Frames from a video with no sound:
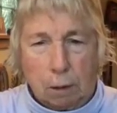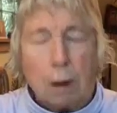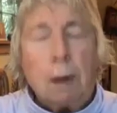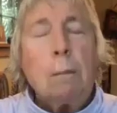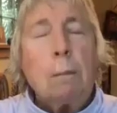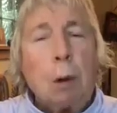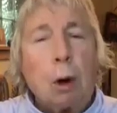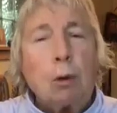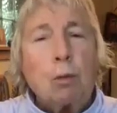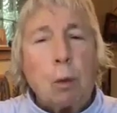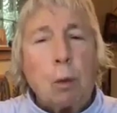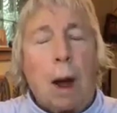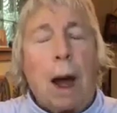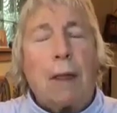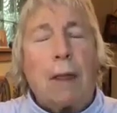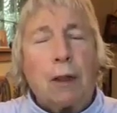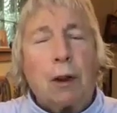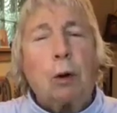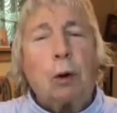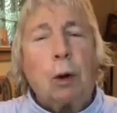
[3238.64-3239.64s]
but
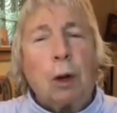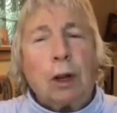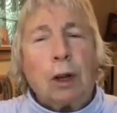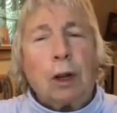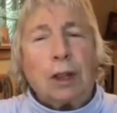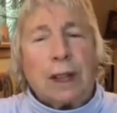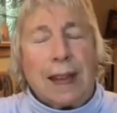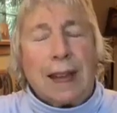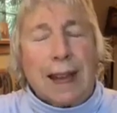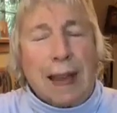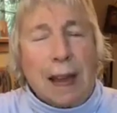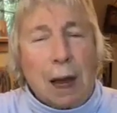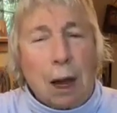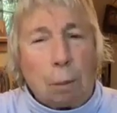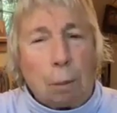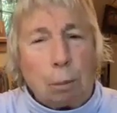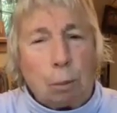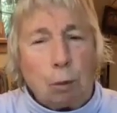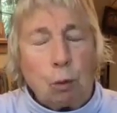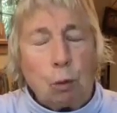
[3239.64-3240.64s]
rather to
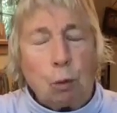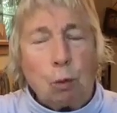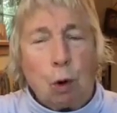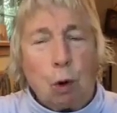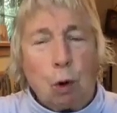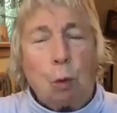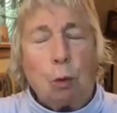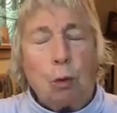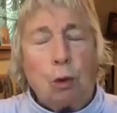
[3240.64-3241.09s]
help you know